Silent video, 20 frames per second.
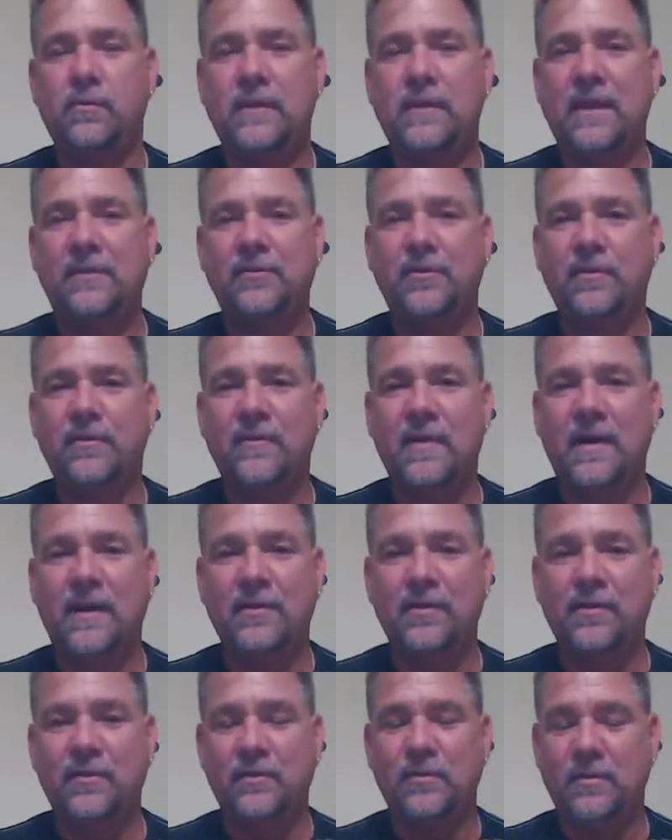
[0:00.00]
That's your
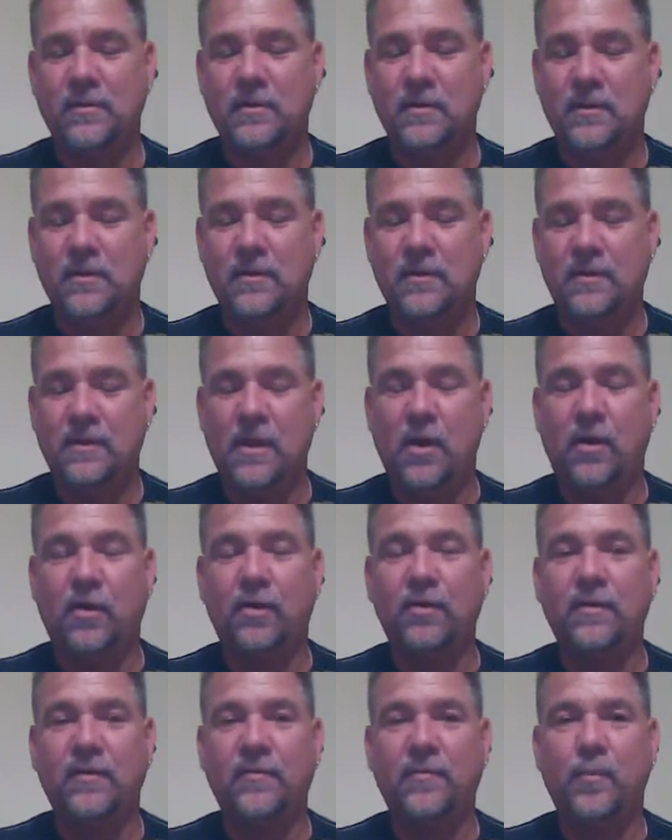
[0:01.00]
value. The
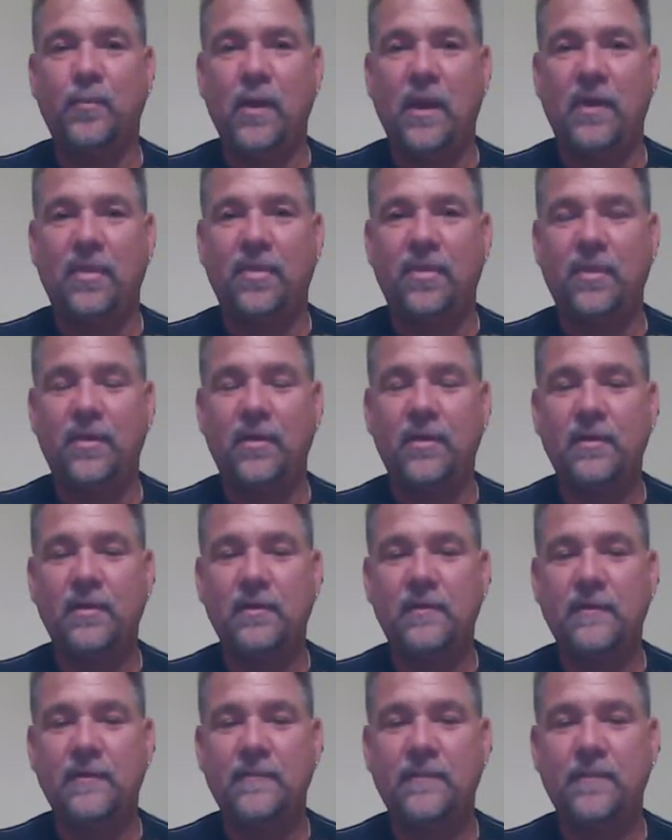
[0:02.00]
art of breath.
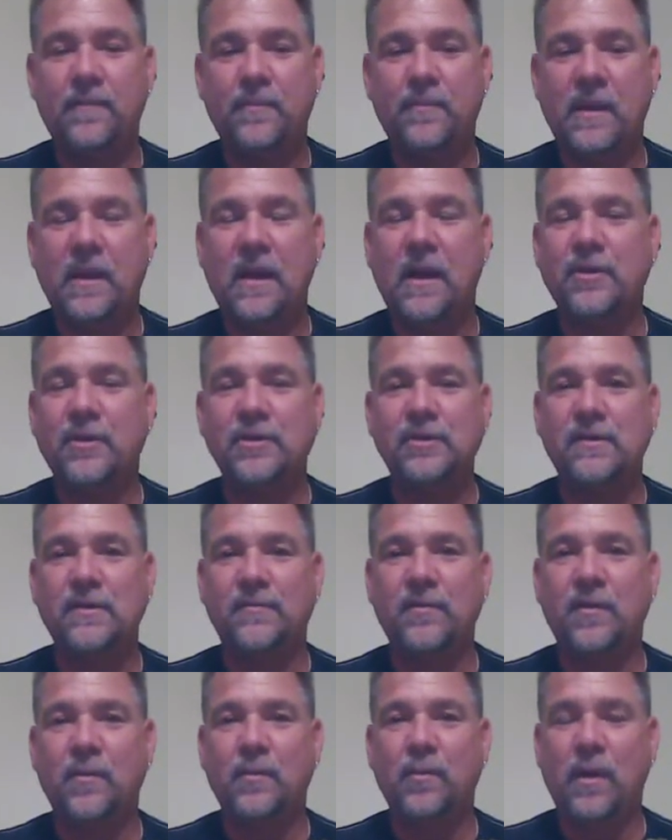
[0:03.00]
Be conscious
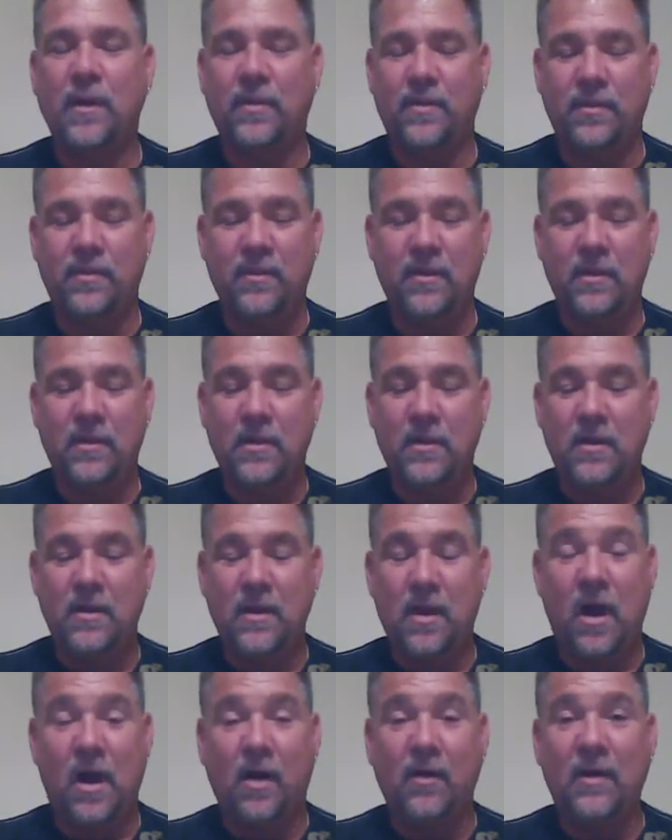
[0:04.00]
of your breath.
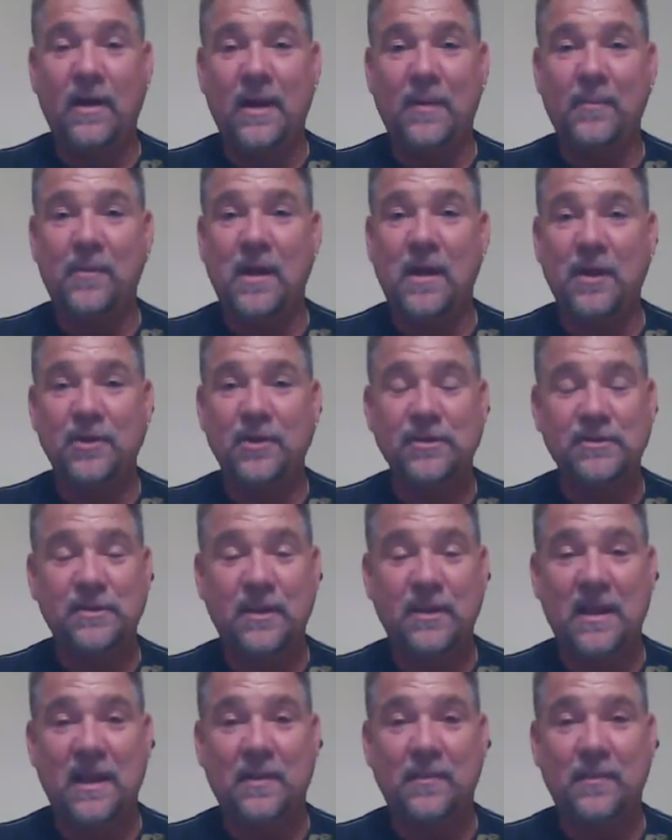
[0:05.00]
All right, I'm conscious
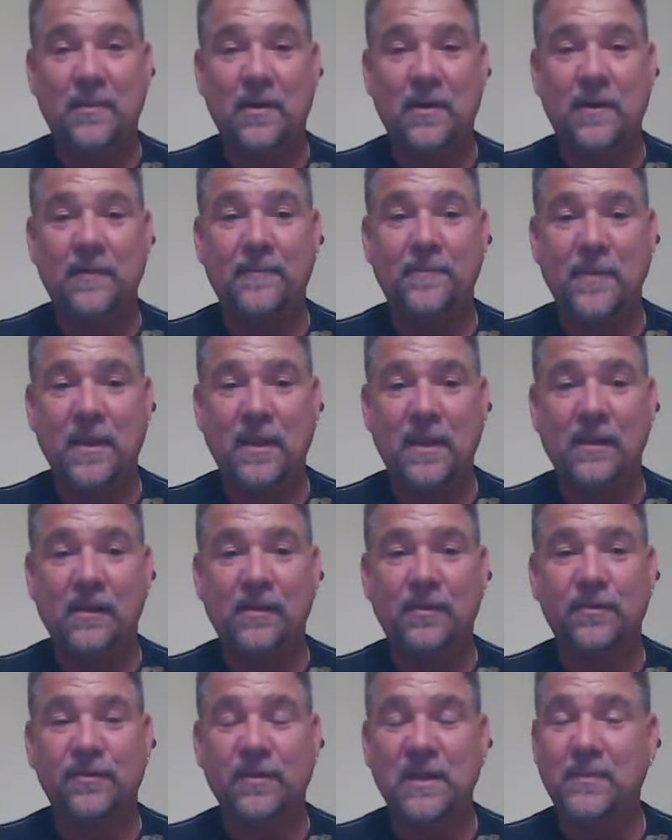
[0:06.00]
that I'm getting a
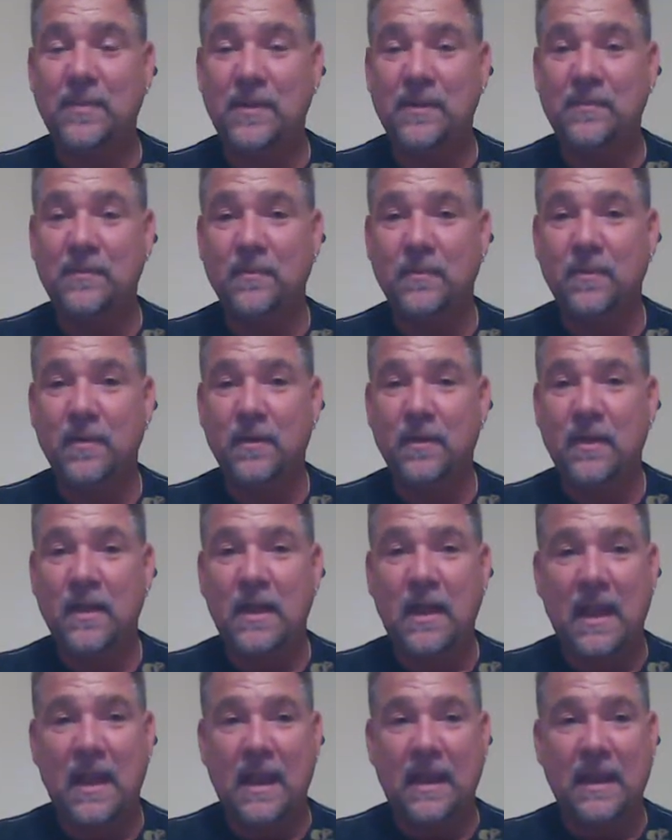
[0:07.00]
little sleepy.
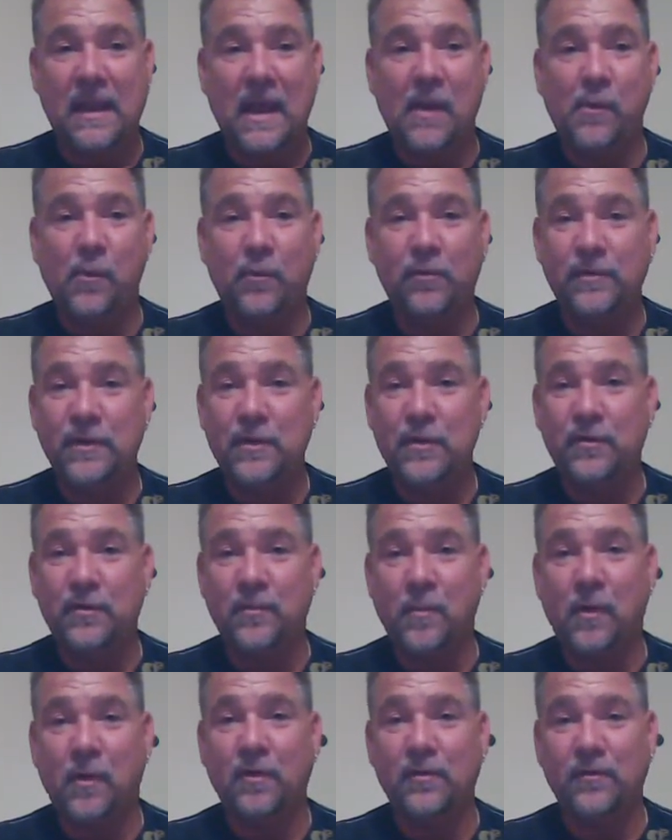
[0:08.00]
And I will see you in
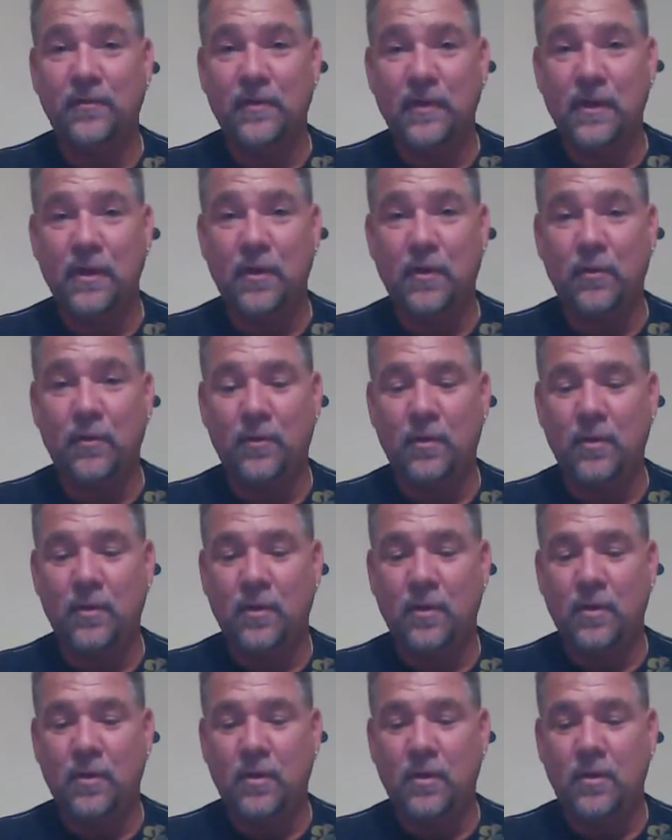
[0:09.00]
tomorrow's video
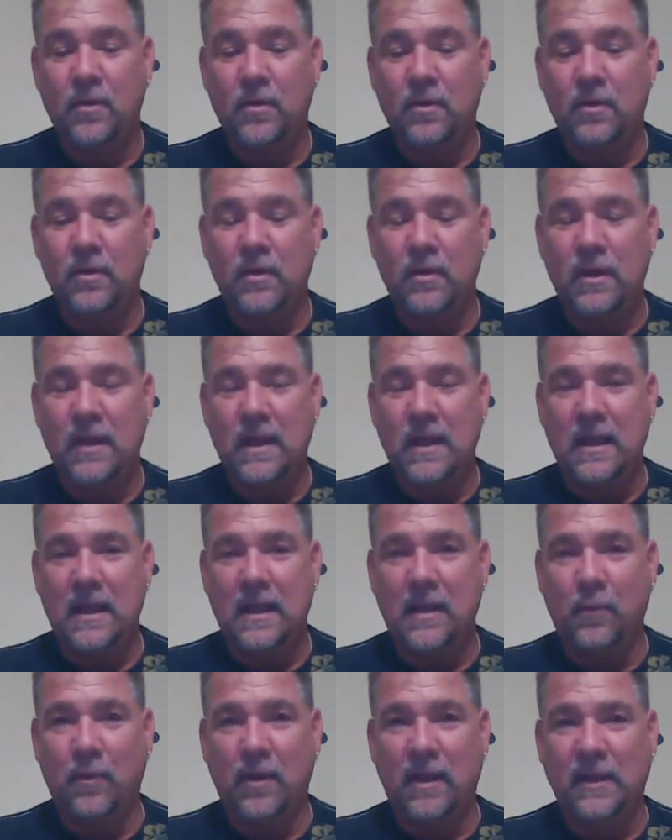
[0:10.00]

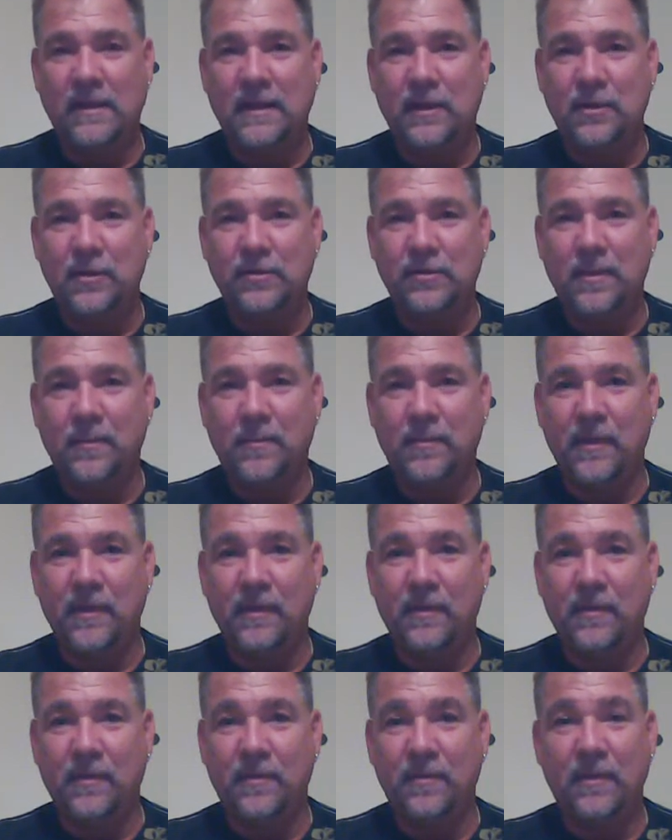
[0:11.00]
when I tell you
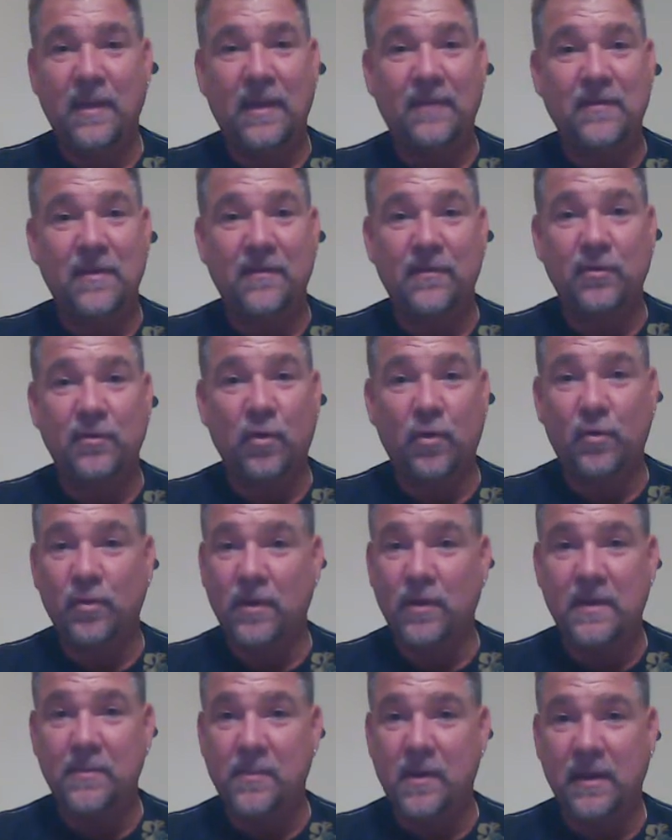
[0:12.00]
something that I've never told
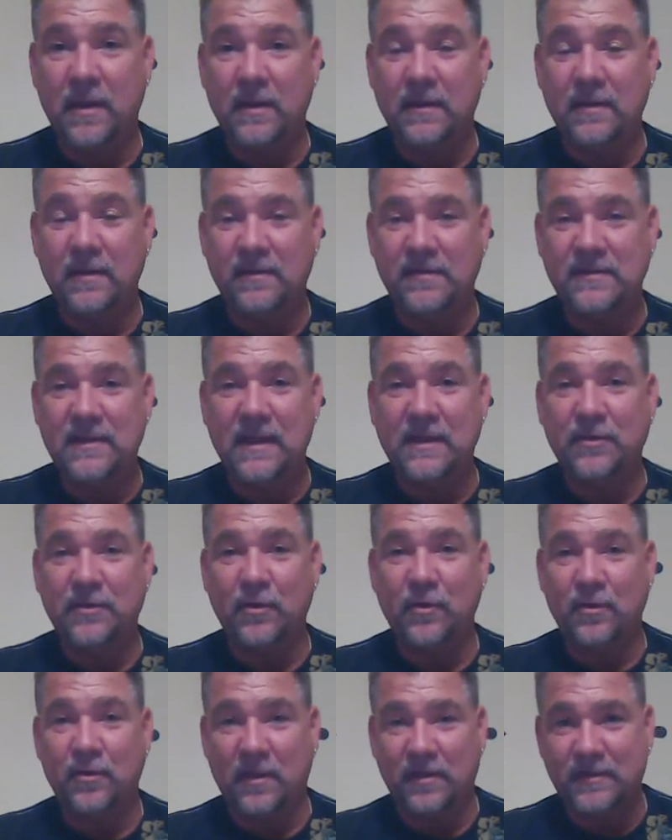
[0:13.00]
anybody. Stay
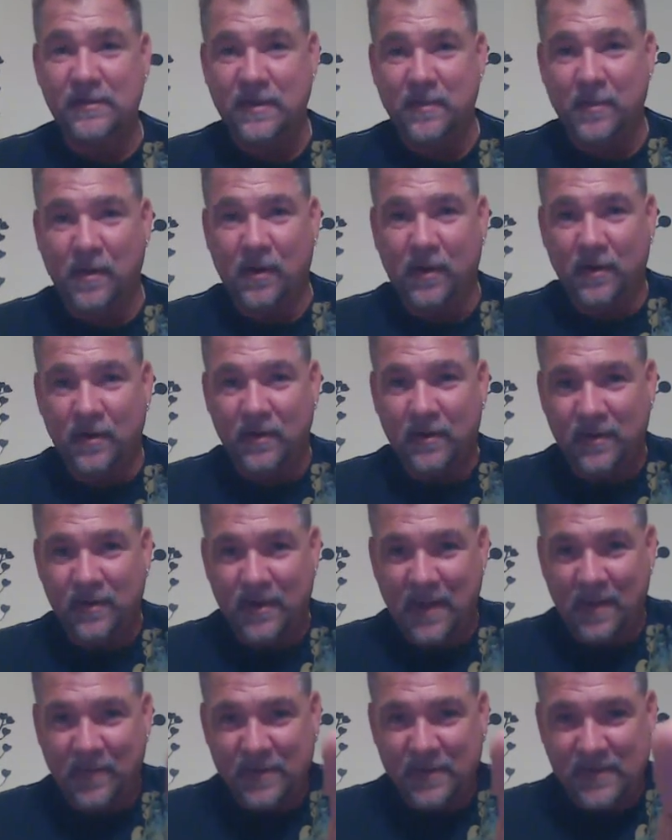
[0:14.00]
tuned. I'll see you tomorrow.
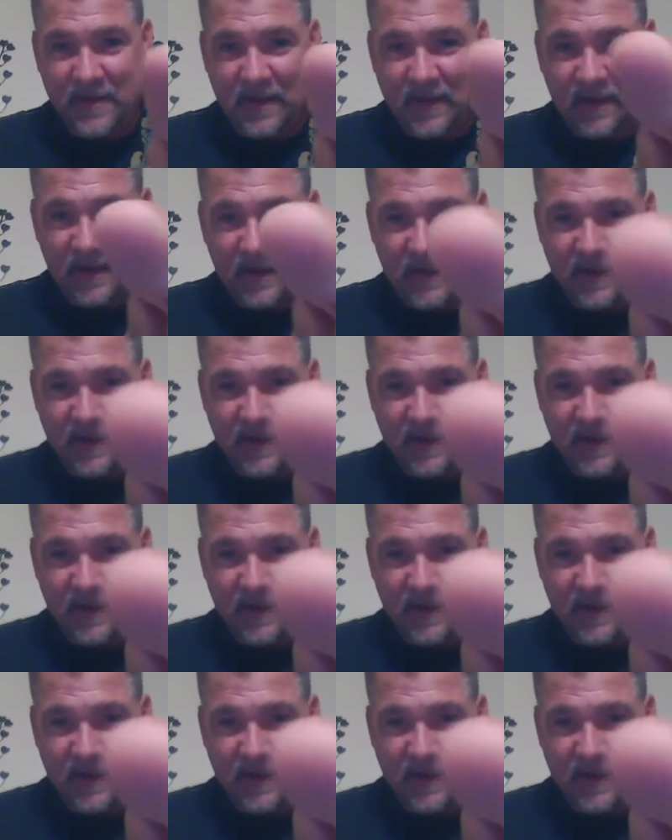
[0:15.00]
Namaste.